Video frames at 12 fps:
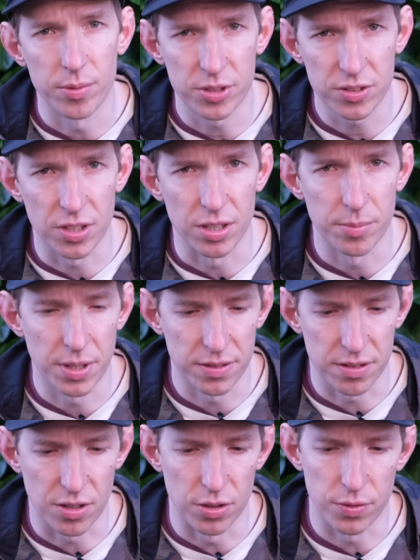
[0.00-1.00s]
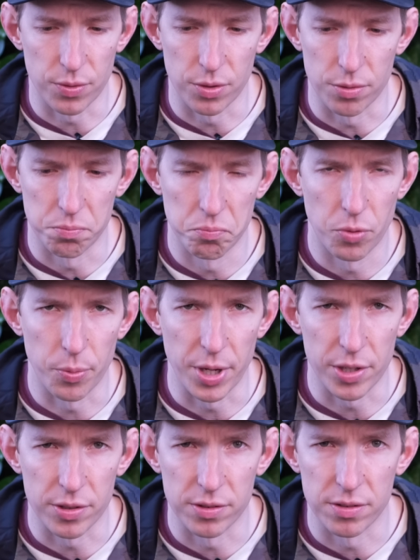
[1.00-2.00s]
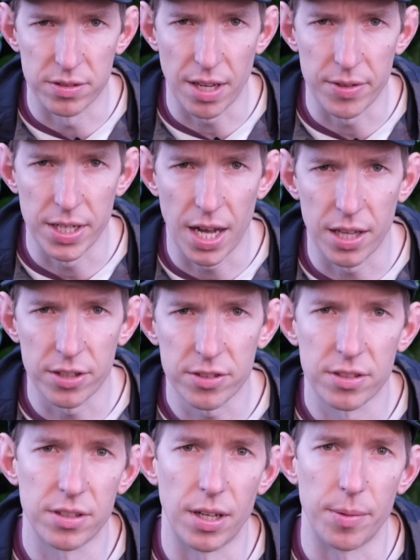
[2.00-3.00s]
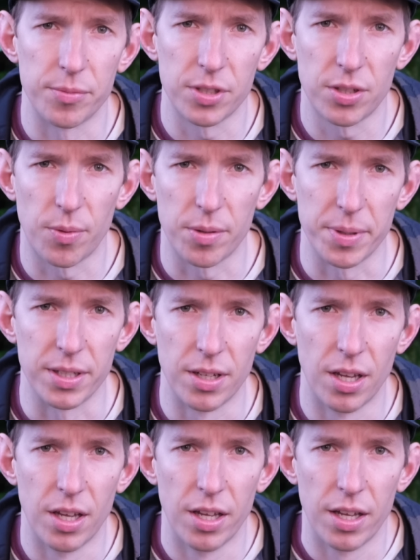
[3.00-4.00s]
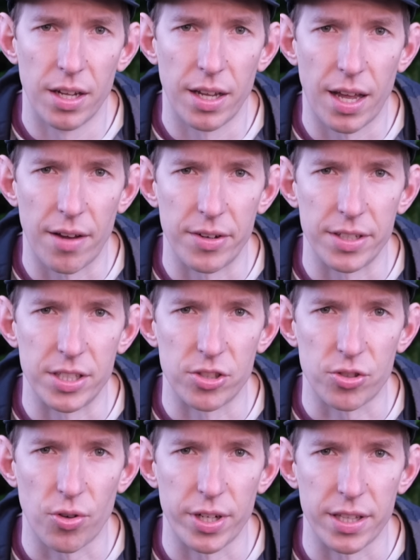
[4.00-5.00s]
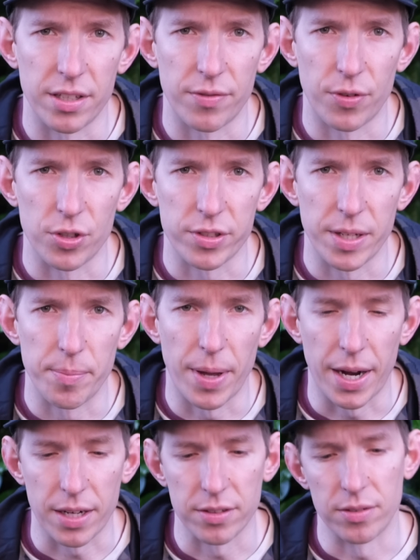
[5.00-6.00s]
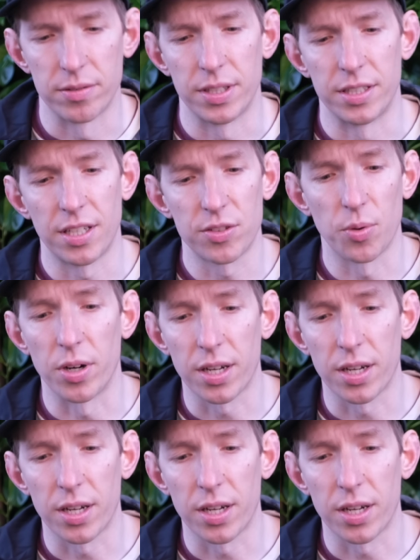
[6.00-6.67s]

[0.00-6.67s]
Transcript: which is good because this goes for $370. So you don't want to be having it destroyed at the first impact. So it does work.